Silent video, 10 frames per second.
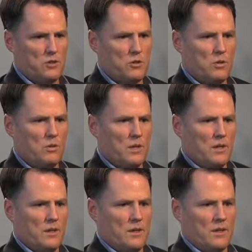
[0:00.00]
So
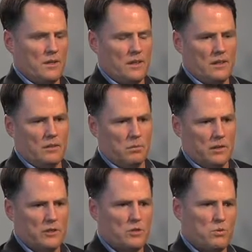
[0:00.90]
it's not the
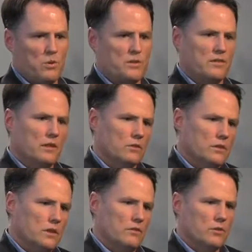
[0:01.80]
religious wars of
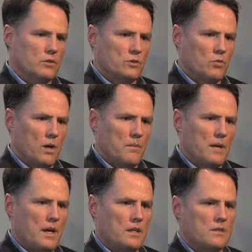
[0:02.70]
LTE versus
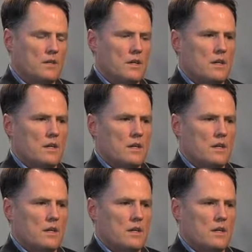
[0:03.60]
WiMAX,